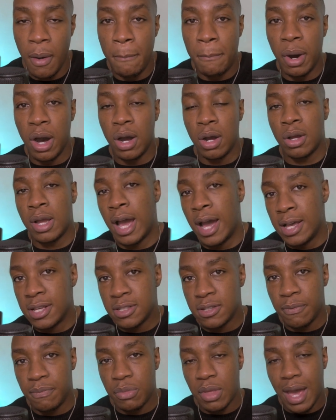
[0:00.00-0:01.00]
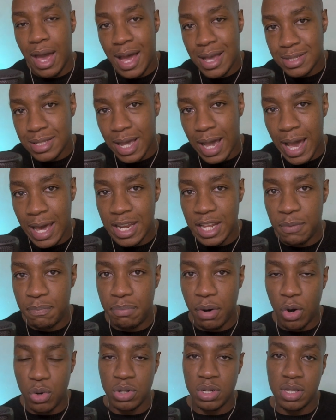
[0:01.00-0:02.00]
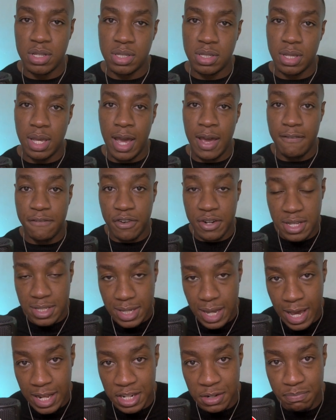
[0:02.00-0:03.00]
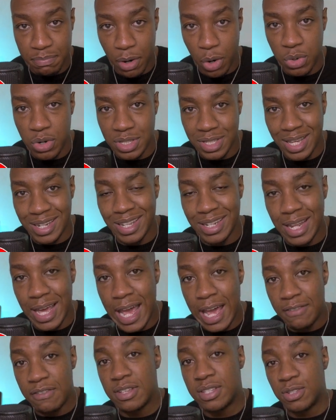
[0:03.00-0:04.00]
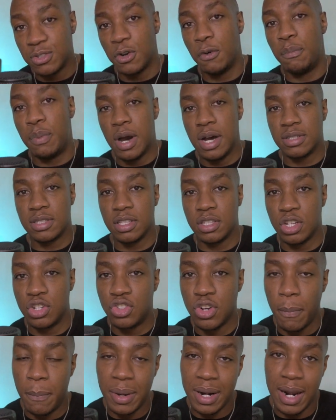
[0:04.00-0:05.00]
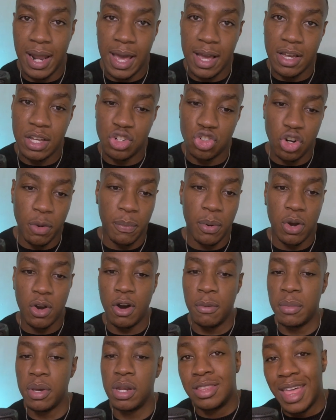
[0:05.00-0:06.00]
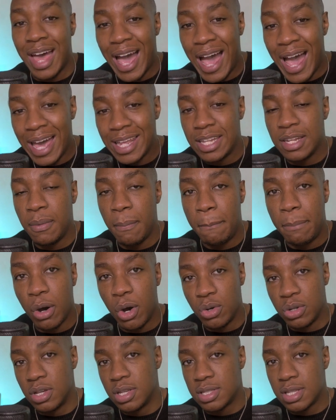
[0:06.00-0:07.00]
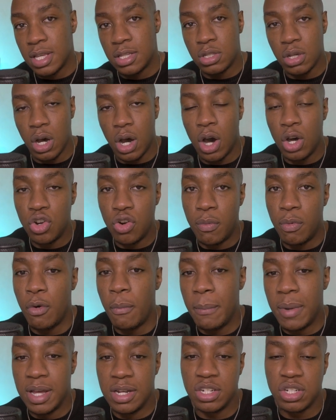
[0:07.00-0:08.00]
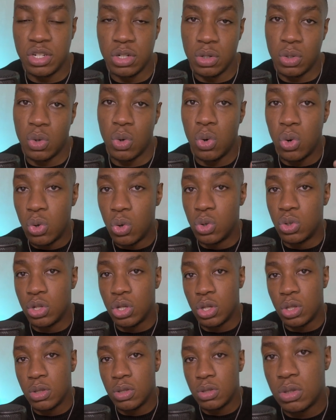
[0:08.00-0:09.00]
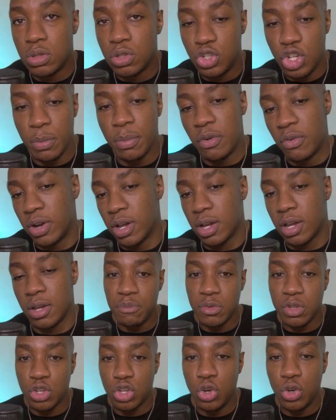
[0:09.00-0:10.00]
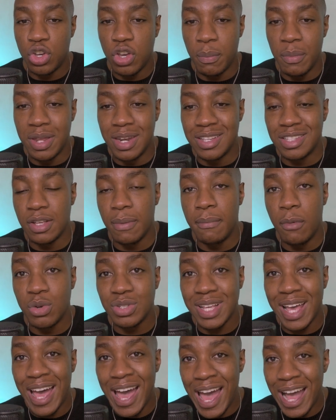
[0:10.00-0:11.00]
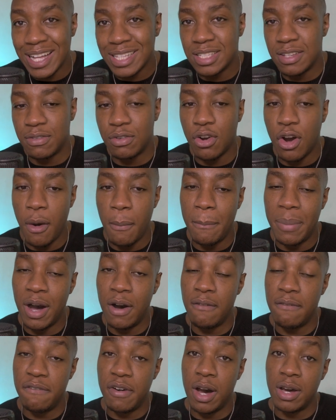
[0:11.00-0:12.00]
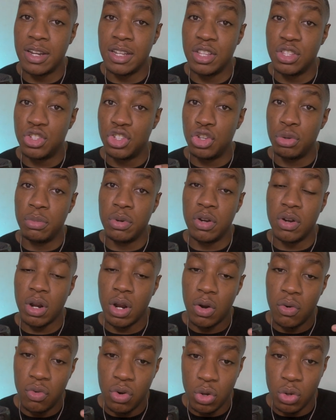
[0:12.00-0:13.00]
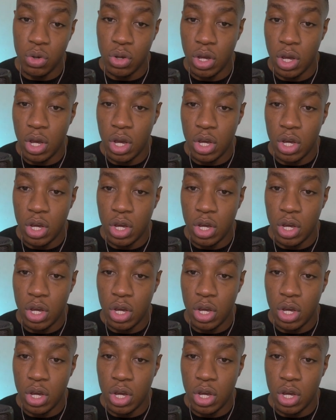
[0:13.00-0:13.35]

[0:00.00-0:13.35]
But guys, as an added bonus, and for this added bonus, I need every single person to drop a like and drop a comment. The added bonus is an honorable mention called turmeric. Curcumin is the most active compound found in turmeric root.